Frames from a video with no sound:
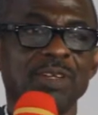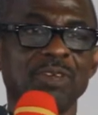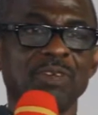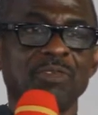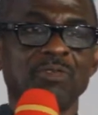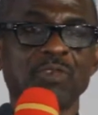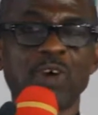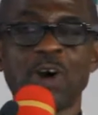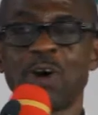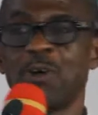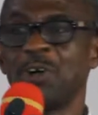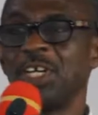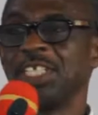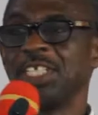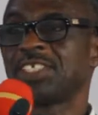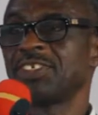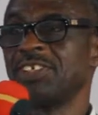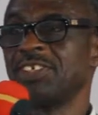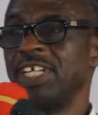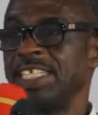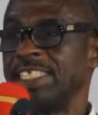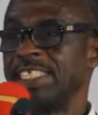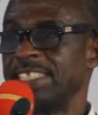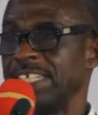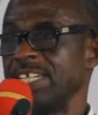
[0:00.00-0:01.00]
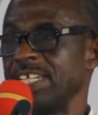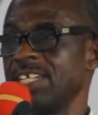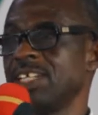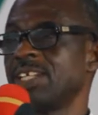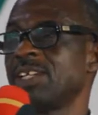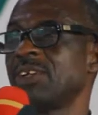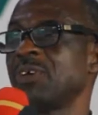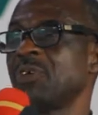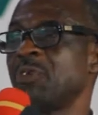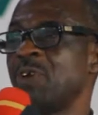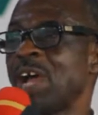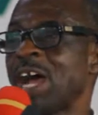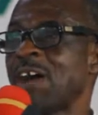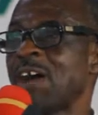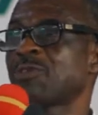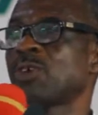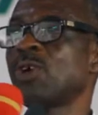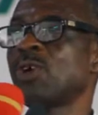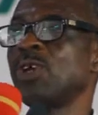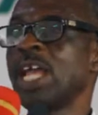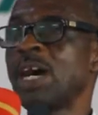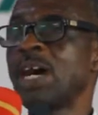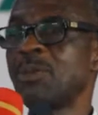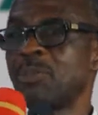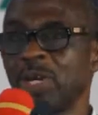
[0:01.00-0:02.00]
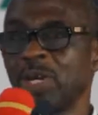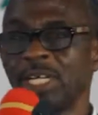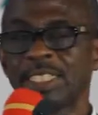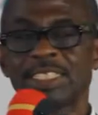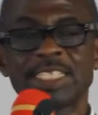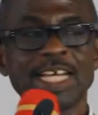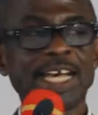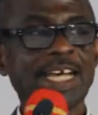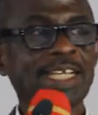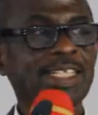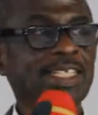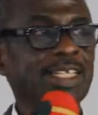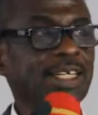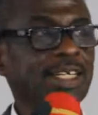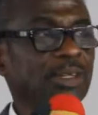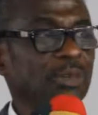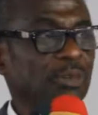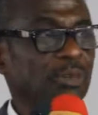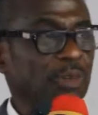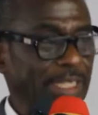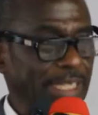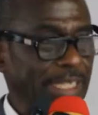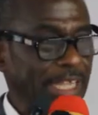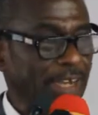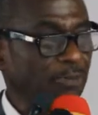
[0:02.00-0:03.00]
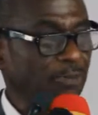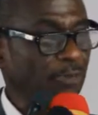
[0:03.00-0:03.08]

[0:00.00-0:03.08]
For which reason, we have collaborated with the